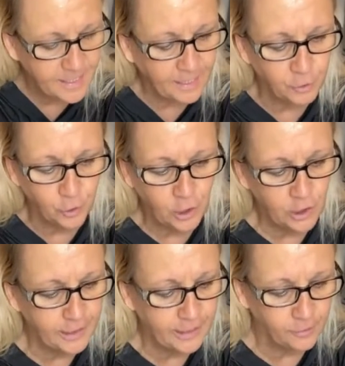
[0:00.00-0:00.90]
that are
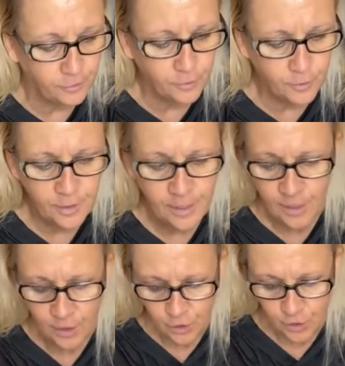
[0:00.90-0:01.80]
clear
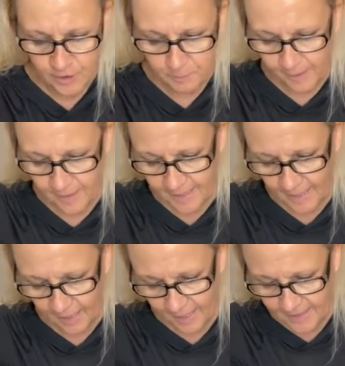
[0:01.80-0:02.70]
just because I
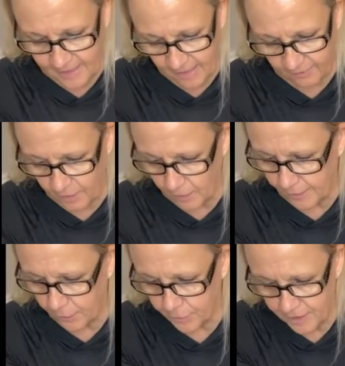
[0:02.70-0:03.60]
like to give it a
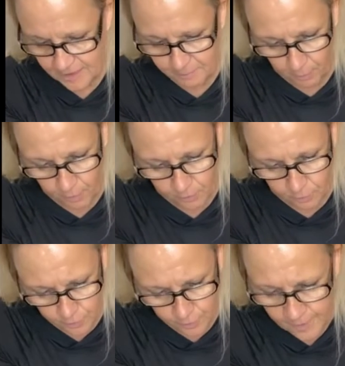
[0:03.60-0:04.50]
little
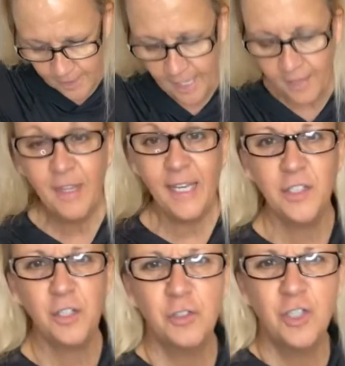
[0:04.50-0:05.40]
sparkle. And
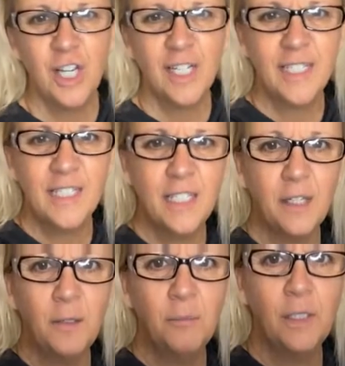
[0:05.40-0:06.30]
these are just
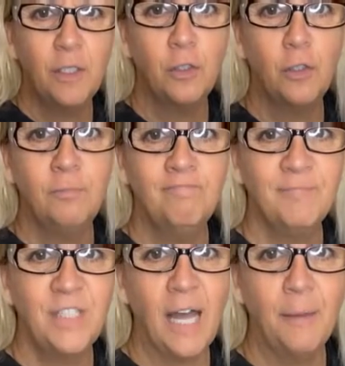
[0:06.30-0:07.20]
some little
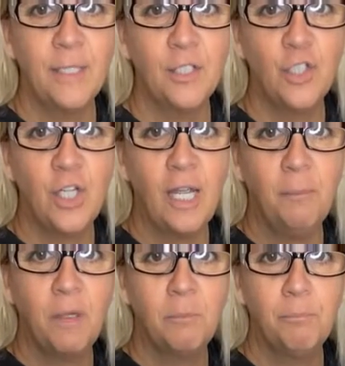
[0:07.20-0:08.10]

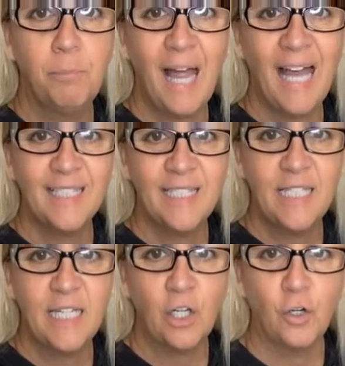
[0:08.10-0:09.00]
diamond-shaped
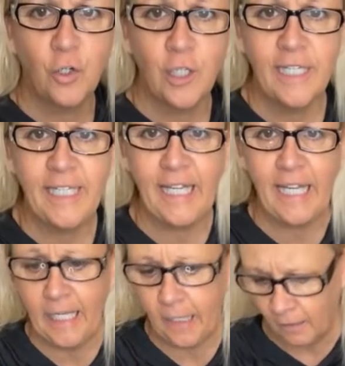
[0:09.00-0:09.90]
plastic,
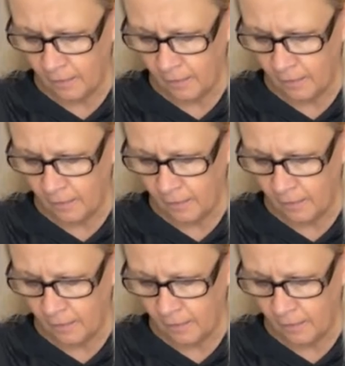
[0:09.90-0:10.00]
acrylic-y